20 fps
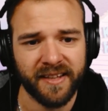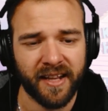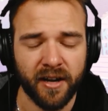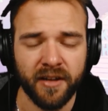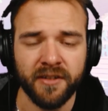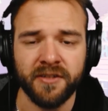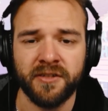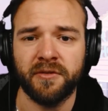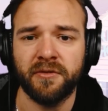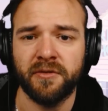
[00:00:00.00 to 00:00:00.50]
that
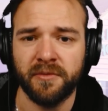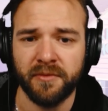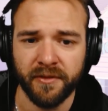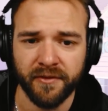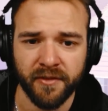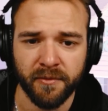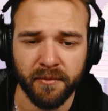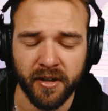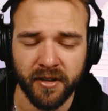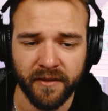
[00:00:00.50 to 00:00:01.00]
also
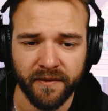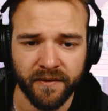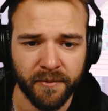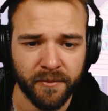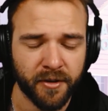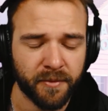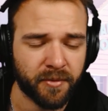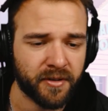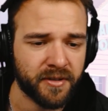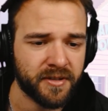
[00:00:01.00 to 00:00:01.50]
removed a marker from
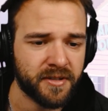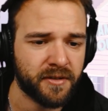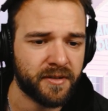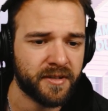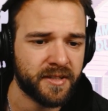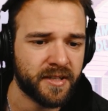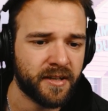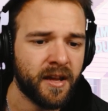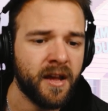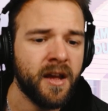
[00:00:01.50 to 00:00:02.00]
your opponent's
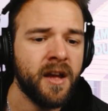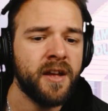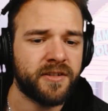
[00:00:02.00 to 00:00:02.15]
Unison.